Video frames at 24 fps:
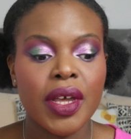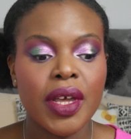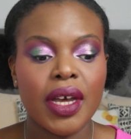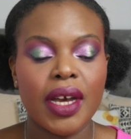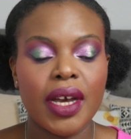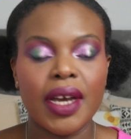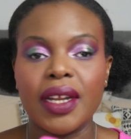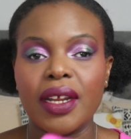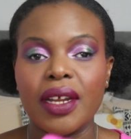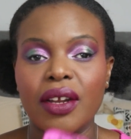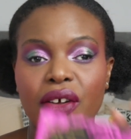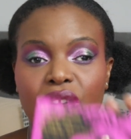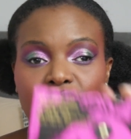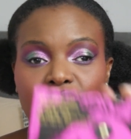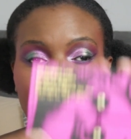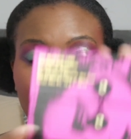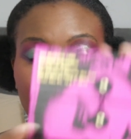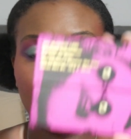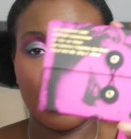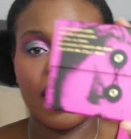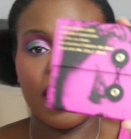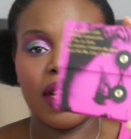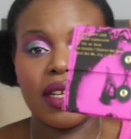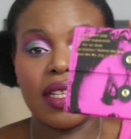and then I
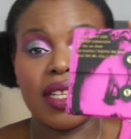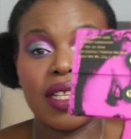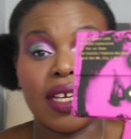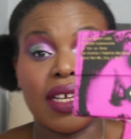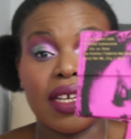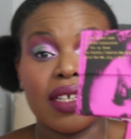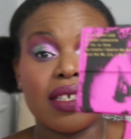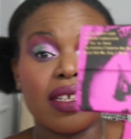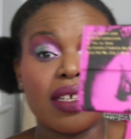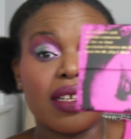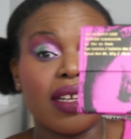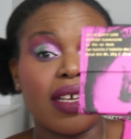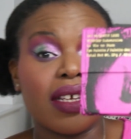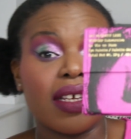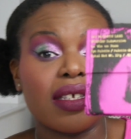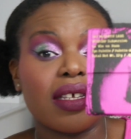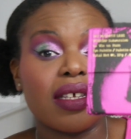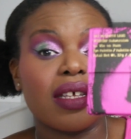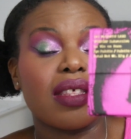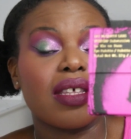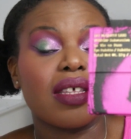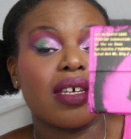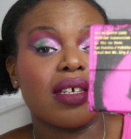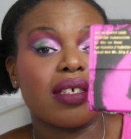acquired this, and this I
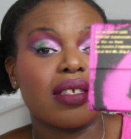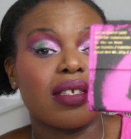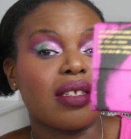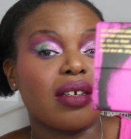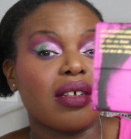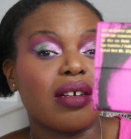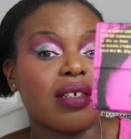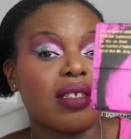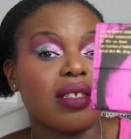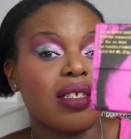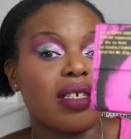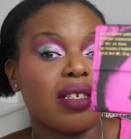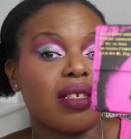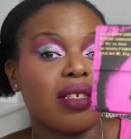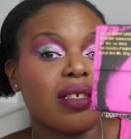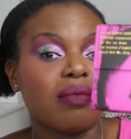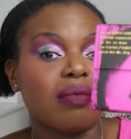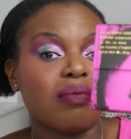think started